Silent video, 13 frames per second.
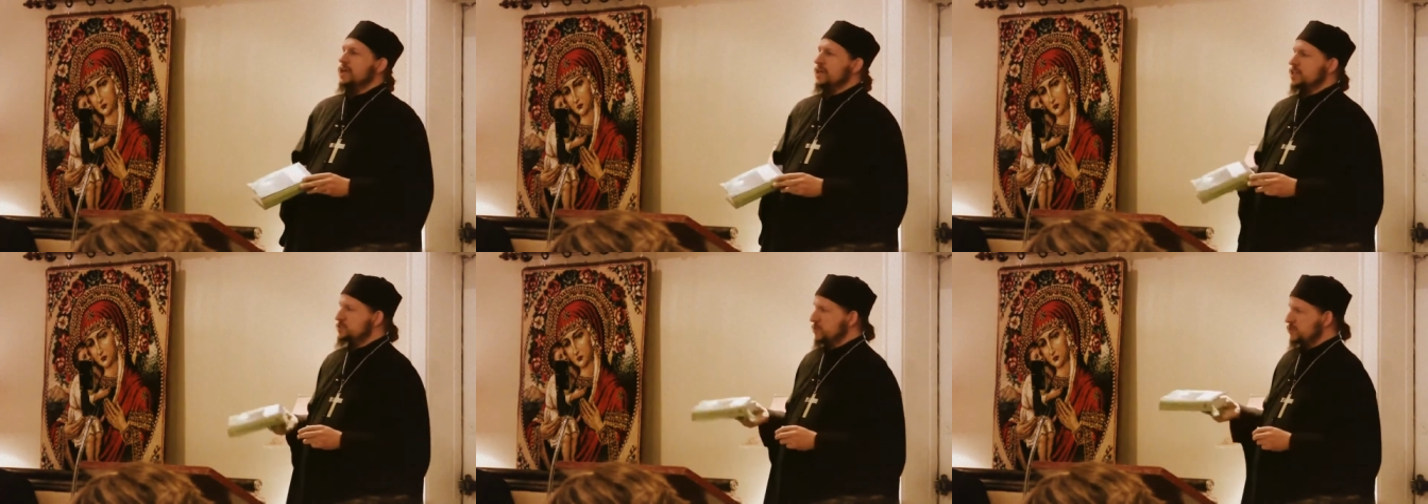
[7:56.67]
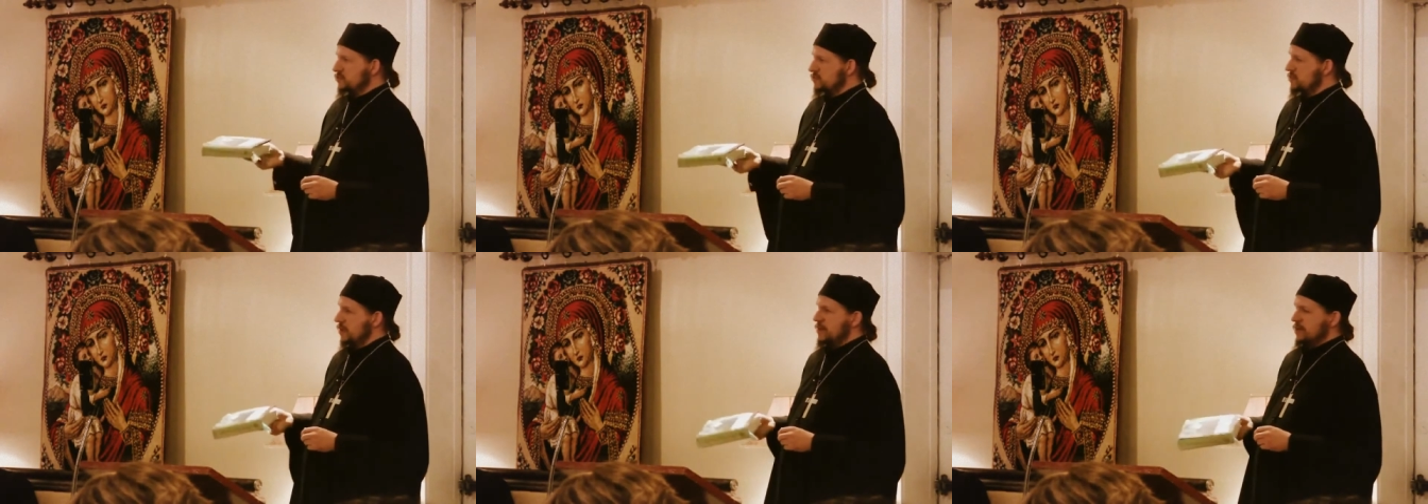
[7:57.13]
His spiritual
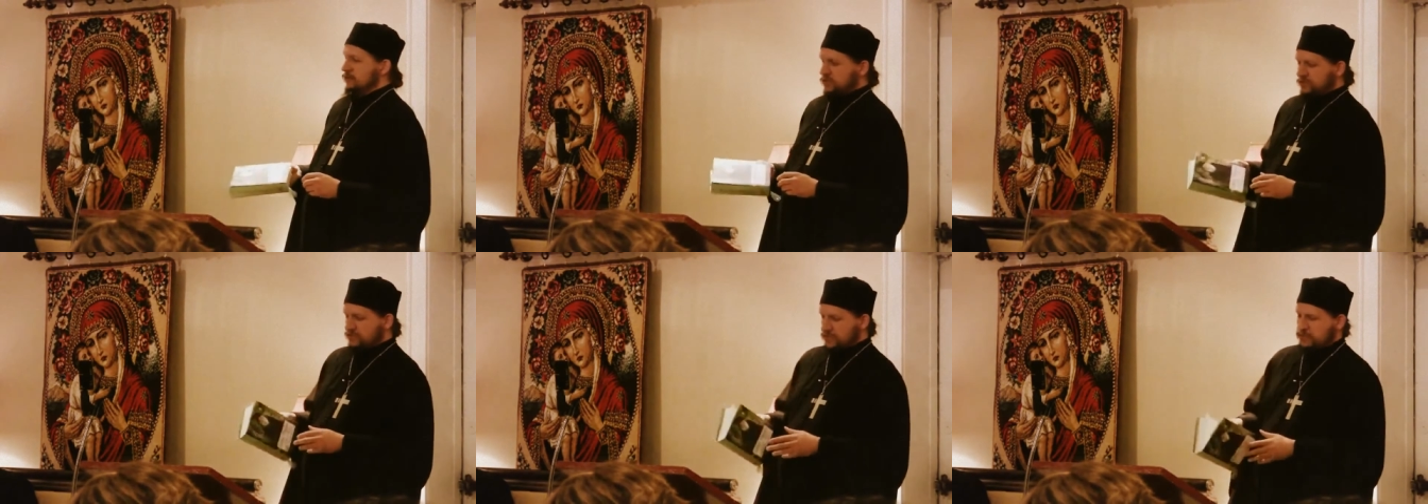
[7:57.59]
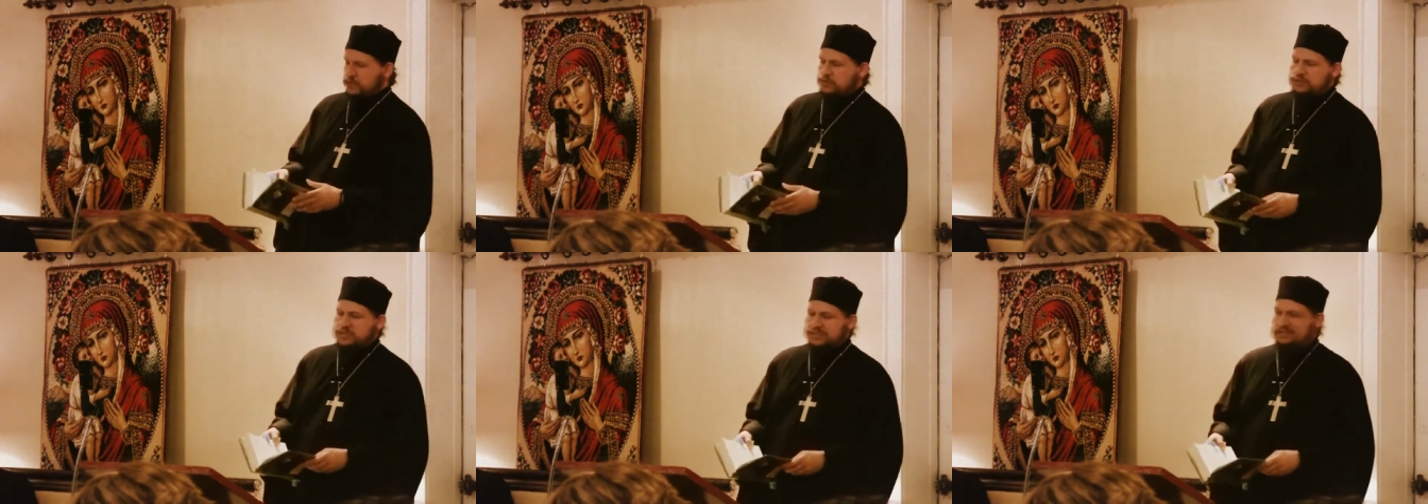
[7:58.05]
son, Elder
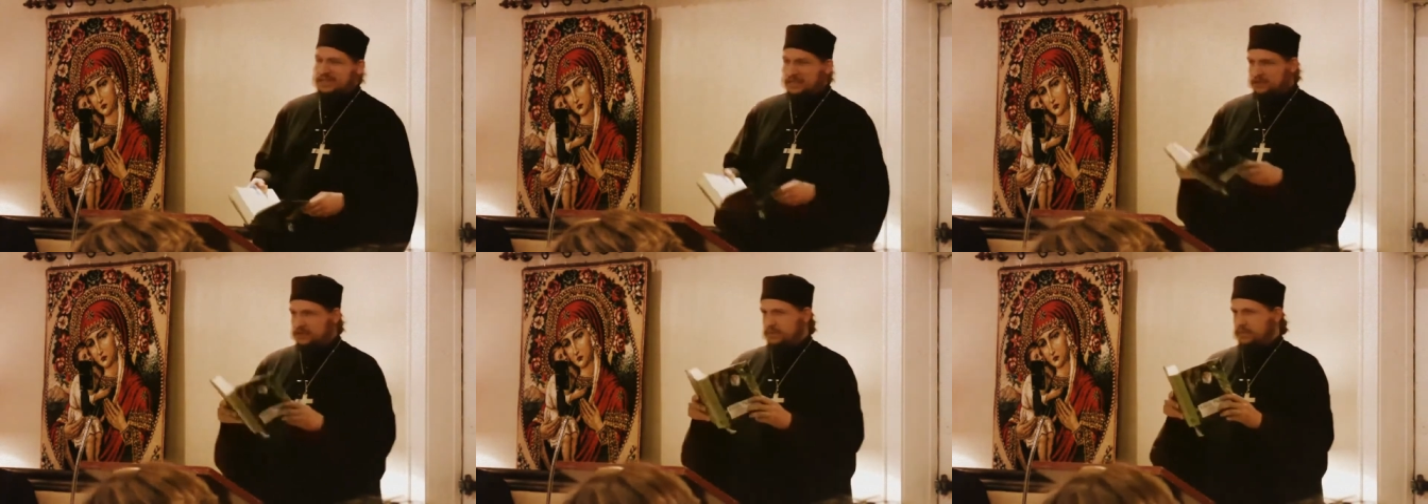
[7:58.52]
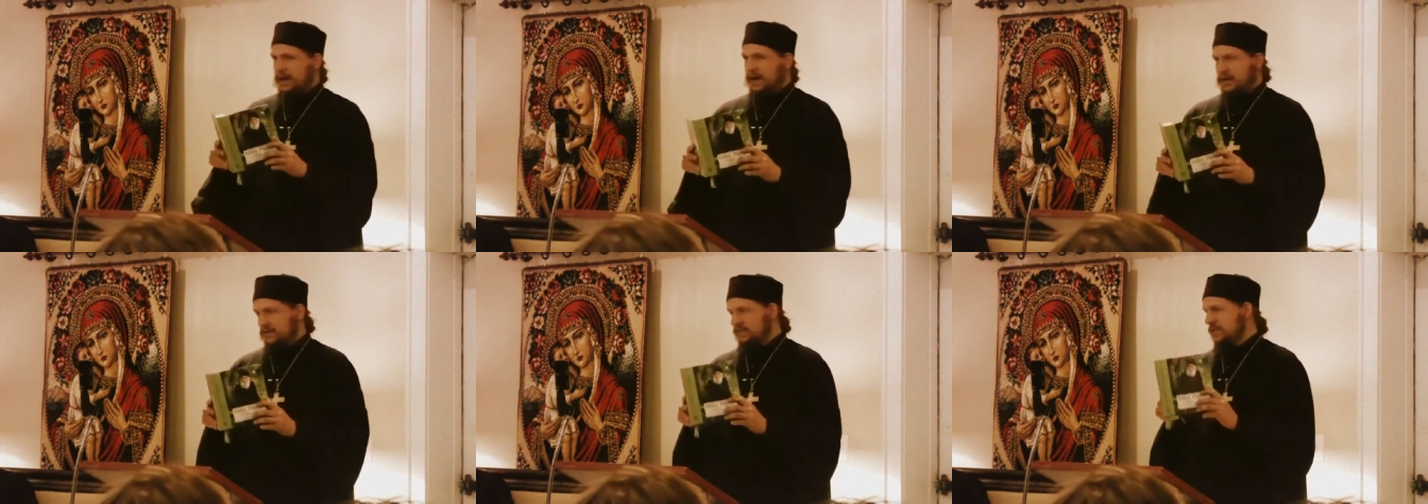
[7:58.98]
Themios, continued the
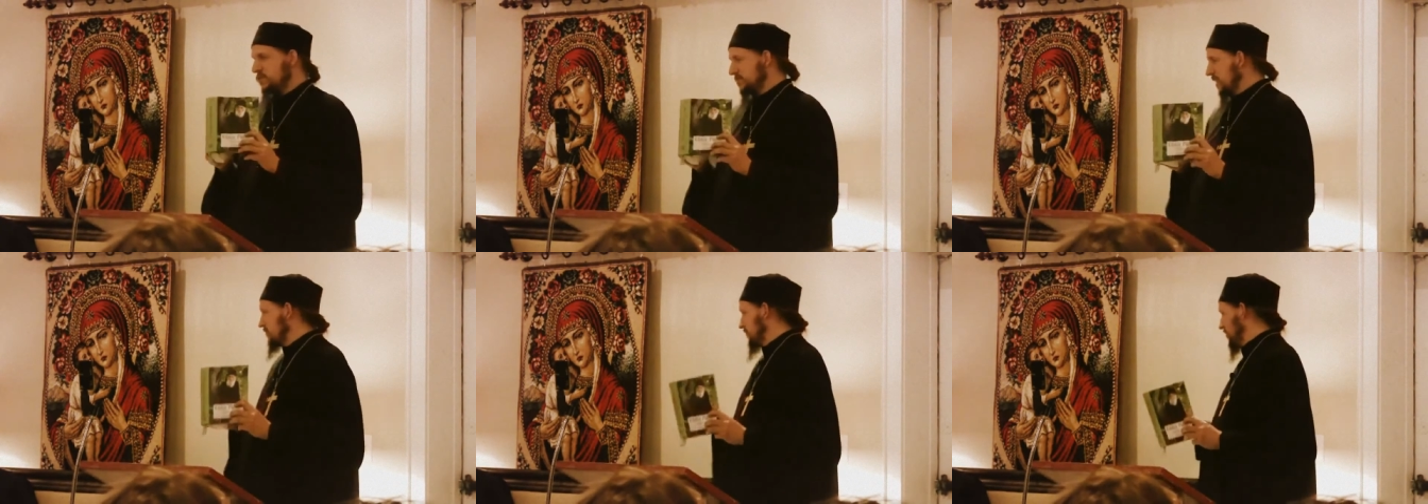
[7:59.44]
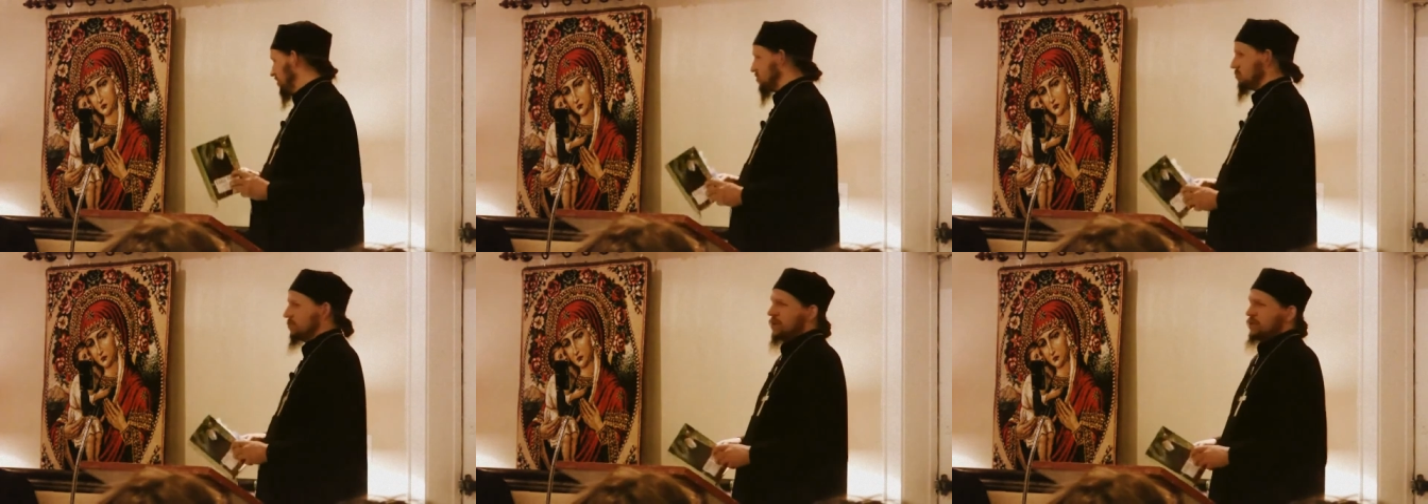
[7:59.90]
biography. It was not finished when